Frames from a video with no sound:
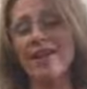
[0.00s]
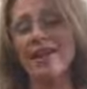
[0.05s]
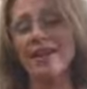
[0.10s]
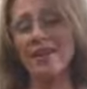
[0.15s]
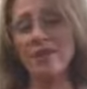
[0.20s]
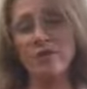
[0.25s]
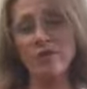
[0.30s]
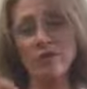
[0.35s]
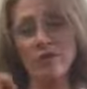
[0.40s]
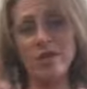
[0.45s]

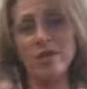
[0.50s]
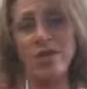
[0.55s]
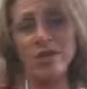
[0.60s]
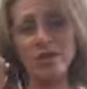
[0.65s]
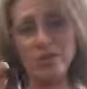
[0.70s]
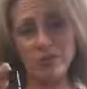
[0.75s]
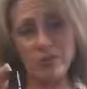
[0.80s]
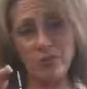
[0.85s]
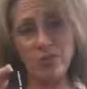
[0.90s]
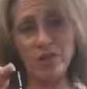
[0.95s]
and you forgot
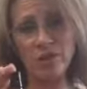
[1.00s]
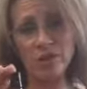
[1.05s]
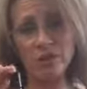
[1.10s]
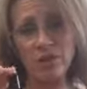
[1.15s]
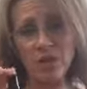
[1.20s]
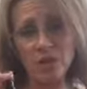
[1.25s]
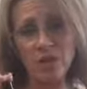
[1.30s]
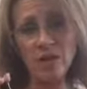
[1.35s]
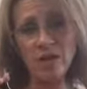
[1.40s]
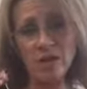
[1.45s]
to bring your
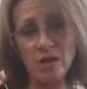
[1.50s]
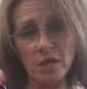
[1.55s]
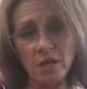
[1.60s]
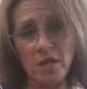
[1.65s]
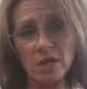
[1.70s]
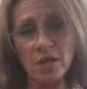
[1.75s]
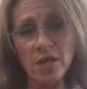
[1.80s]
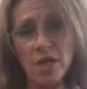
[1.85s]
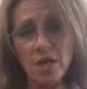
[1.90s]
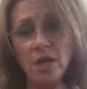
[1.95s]
On Guard
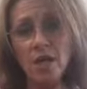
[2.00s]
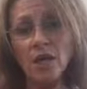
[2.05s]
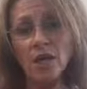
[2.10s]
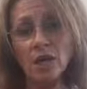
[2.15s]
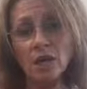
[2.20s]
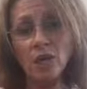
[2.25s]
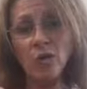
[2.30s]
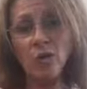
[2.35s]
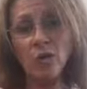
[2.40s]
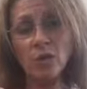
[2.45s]

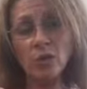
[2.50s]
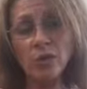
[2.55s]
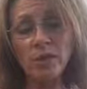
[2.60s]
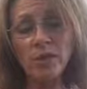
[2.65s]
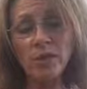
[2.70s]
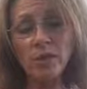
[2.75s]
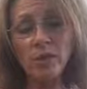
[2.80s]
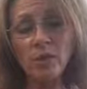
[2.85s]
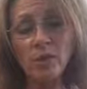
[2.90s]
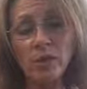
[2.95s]
and roll
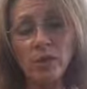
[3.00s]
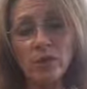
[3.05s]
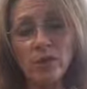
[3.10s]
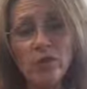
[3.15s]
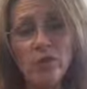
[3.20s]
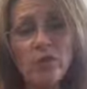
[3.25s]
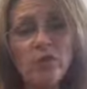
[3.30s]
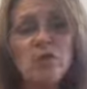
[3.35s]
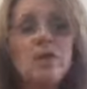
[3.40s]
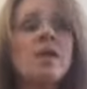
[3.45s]
on with
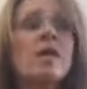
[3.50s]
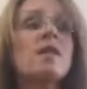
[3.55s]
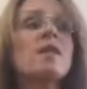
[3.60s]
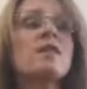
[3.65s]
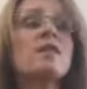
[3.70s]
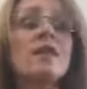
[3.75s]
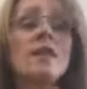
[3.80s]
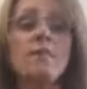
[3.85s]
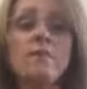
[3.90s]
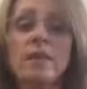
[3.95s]
you,
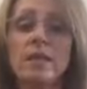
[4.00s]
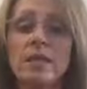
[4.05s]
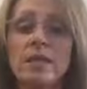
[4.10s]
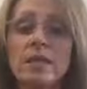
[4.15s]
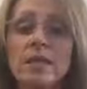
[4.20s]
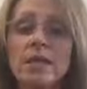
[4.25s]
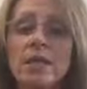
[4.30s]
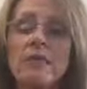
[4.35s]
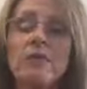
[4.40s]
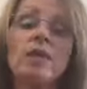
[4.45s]
then by the
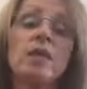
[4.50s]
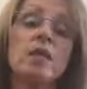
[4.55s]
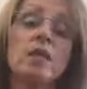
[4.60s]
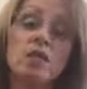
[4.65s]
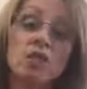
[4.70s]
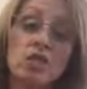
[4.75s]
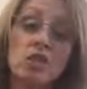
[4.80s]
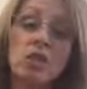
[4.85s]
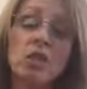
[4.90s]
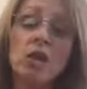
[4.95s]
time you get it,
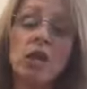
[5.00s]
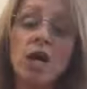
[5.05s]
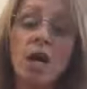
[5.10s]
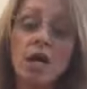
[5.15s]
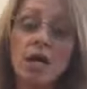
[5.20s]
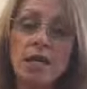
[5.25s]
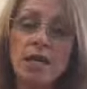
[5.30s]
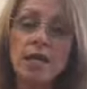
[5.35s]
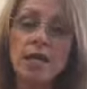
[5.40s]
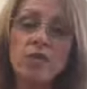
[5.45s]
it's going to
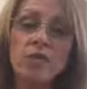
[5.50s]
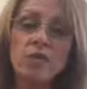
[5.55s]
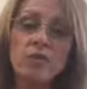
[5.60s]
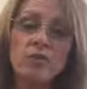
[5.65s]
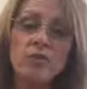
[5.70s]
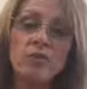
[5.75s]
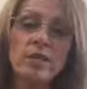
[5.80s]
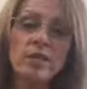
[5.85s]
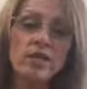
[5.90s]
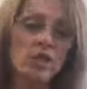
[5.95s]
cut the
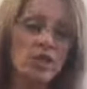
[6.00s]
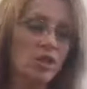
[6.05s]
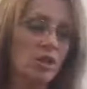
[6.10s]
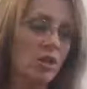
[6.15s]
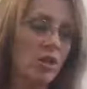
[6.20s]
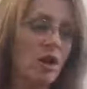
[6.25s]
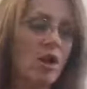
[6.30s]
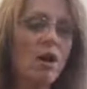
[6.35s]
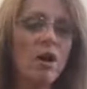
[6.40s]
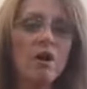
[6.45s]
duration
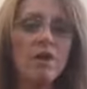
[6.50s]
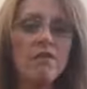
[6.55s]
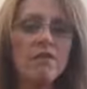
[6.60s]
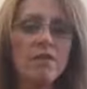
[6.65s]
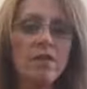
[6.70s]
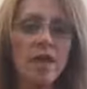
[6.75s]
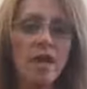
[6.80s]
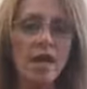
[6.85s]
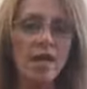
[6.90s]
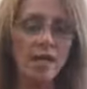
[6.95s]
of
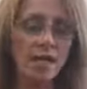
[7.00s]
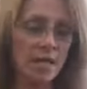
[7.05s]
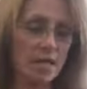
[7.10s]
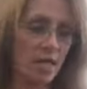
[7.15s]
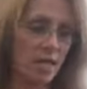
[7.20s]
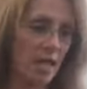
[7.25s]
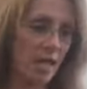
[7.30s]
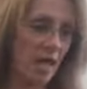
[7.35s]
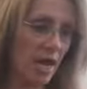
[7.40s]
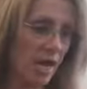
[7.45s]
that in
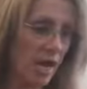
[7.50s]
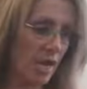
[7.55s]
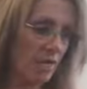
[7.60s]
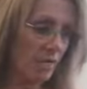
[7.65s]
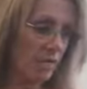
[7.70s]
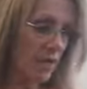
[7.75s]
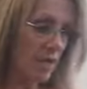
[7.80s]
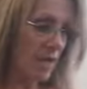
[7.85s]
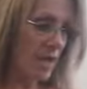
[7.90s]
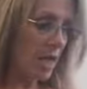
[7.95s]

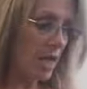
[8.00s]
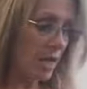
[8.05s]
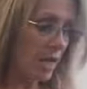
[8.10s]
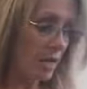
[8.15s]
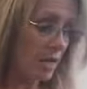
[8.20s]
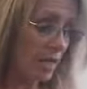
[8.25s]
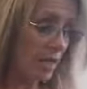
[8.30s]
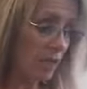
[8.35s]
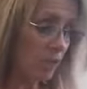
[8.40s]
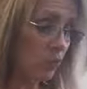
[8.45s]
half. And
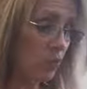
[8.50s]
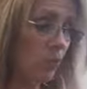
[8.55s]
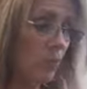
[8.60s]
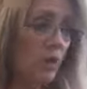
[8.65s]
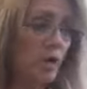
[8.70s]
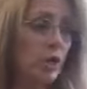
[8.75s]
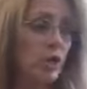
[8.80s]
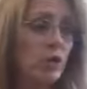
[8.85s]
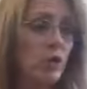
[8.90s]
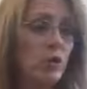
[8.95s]
again,
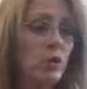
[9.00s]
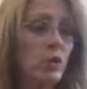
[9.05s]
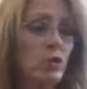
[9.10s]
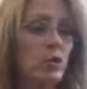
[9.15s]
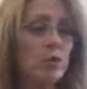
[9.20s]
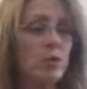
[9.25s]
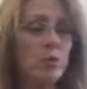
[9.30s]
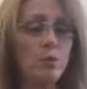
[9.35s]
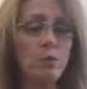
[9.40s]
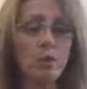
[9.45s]
when
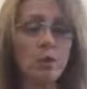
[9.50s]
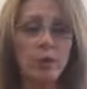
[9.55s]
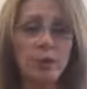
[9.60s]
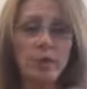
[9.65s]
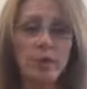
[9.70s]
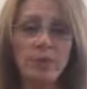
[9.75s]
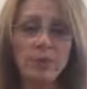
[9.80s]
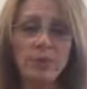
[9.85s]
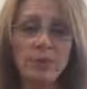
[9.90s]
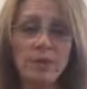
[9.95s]
you put
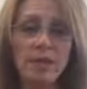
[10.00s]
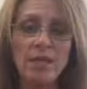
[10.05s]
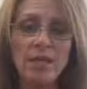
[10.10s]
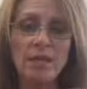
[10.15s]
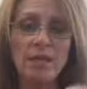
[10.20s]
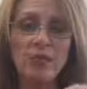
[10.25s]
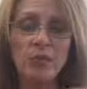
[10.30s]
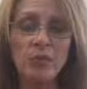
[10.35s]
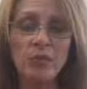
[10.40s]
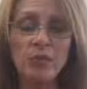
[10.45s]
this blend
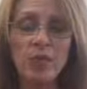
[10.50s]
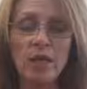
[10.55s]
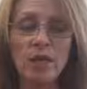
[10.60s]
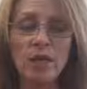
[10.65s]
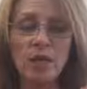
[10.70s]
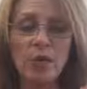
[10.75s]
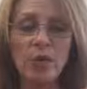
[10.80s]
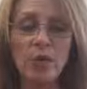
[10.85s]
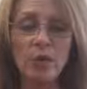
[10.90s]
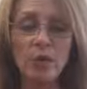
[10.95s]
of
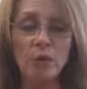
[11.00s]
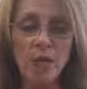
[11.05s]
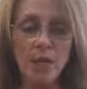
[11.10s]
oregano